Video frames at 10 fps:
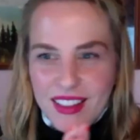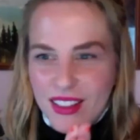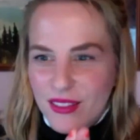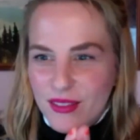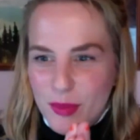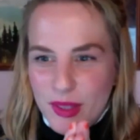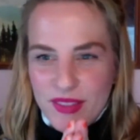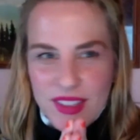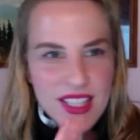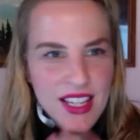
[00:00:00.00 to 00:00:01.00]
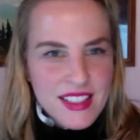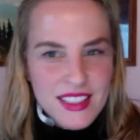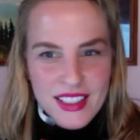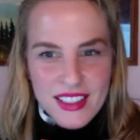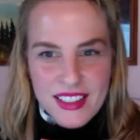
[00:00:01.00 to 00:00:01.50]
it would be
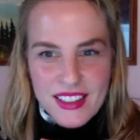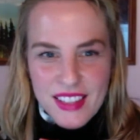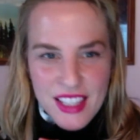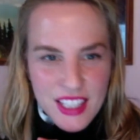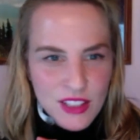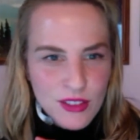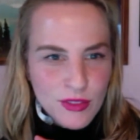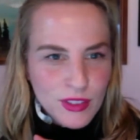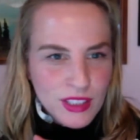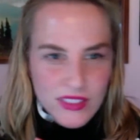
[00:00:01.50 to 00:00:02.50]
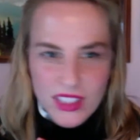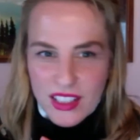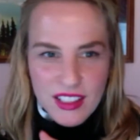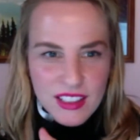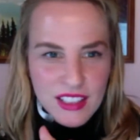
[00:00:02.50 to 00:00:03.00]
fantastic. Thank you for leaving it
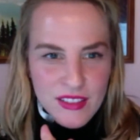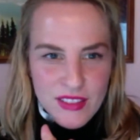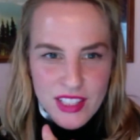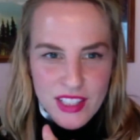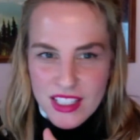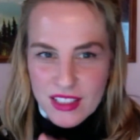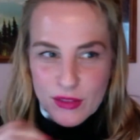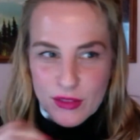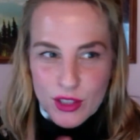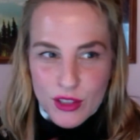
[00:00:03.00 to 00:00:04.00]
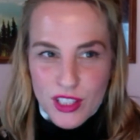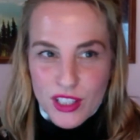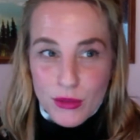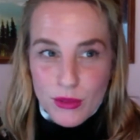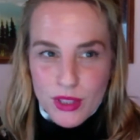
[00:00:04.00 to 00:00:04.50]
there. I love the idea of returning
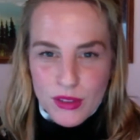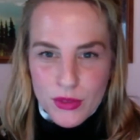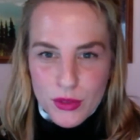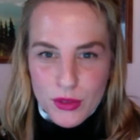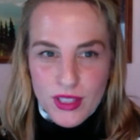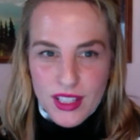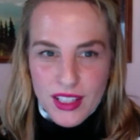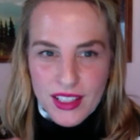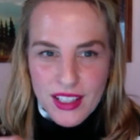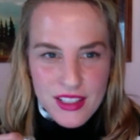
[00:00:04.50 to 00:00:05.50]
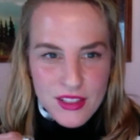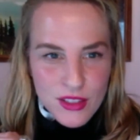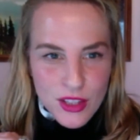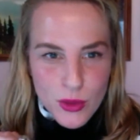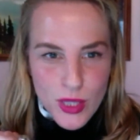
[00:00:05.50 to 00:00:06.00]
to real food and answering
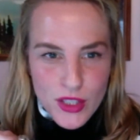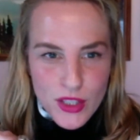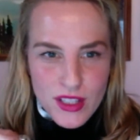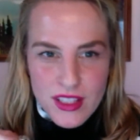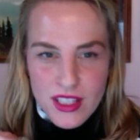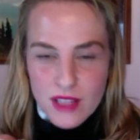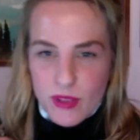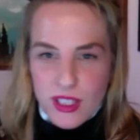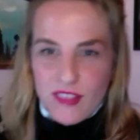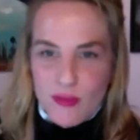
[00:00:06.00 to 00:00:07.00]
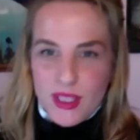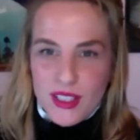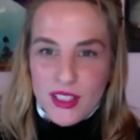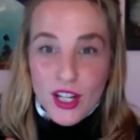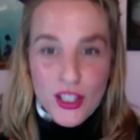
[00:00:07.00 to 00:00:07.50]
the questions that we have been
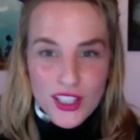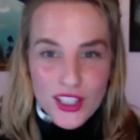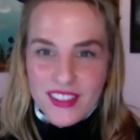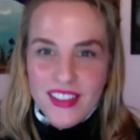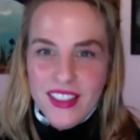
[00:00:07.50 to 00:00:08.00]
dodging